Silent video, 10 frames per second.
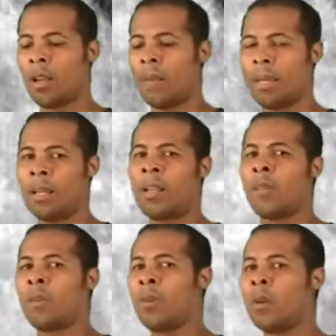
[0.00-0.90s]
I mean,
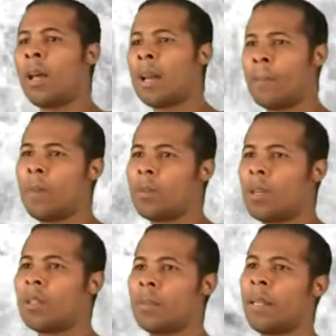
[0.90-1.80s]
it, to a lot of people,
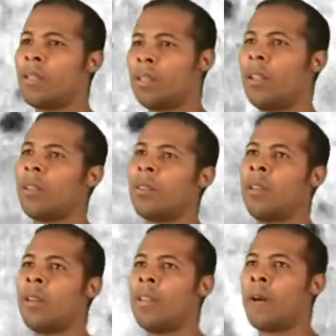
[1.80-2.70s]
it doesn't make
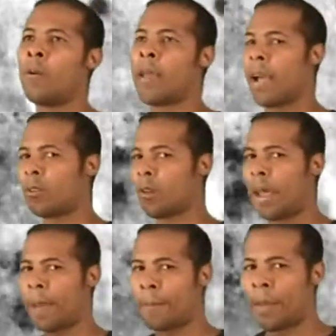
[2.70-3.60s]
sense that we
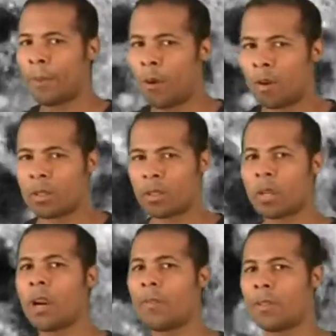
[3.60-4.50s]
actually had people on the
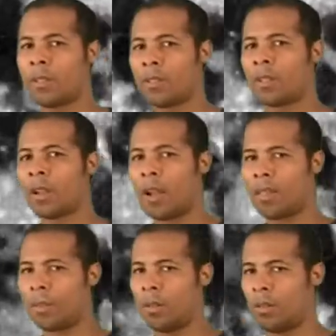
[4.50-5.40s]
surface
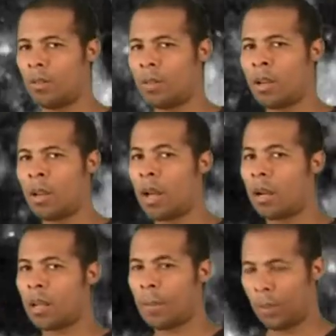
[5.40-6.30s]
of the moon
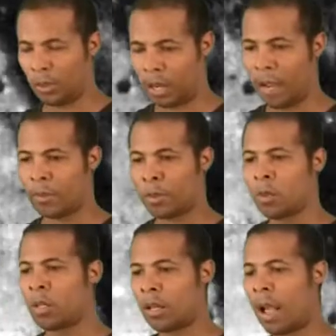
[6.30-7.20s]
a couple of times
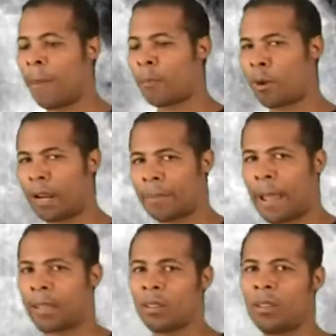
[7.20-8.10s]
who could not bring
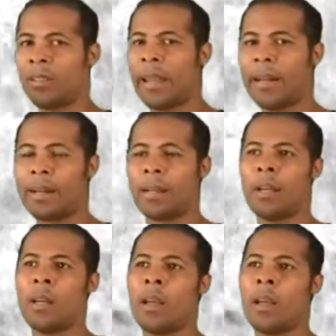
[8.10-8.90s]
back this data.